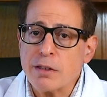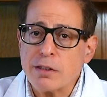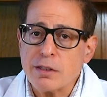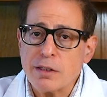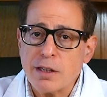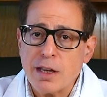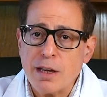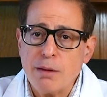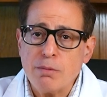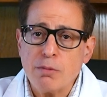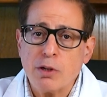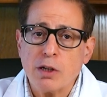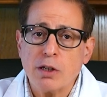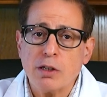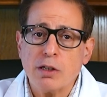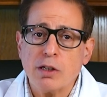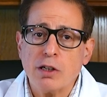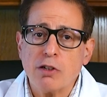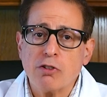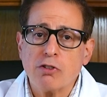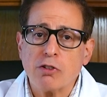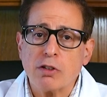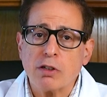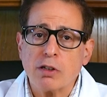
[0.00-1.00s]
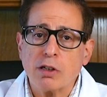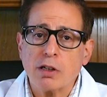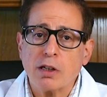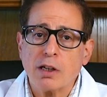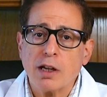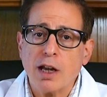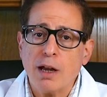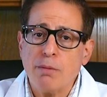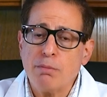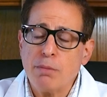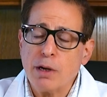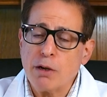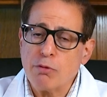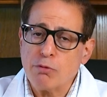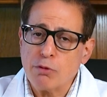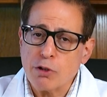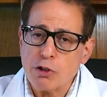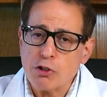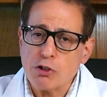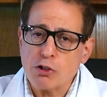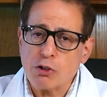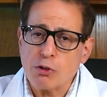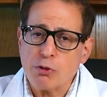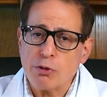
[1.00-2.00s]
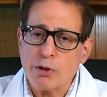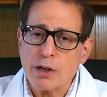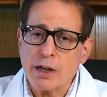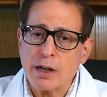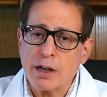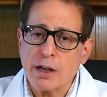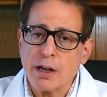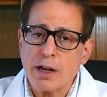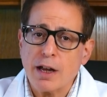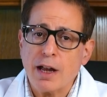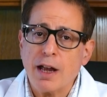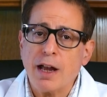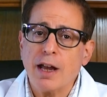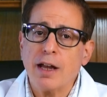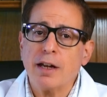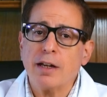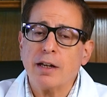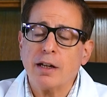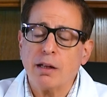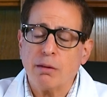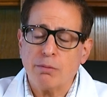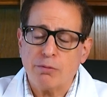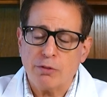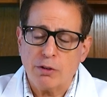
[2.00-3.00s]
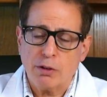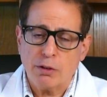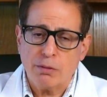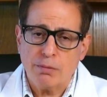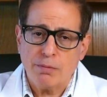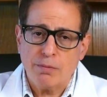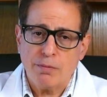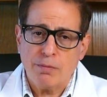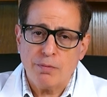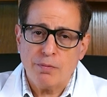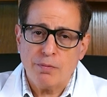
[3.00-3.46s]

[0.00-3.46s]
the same condition can be reassuring and helpful.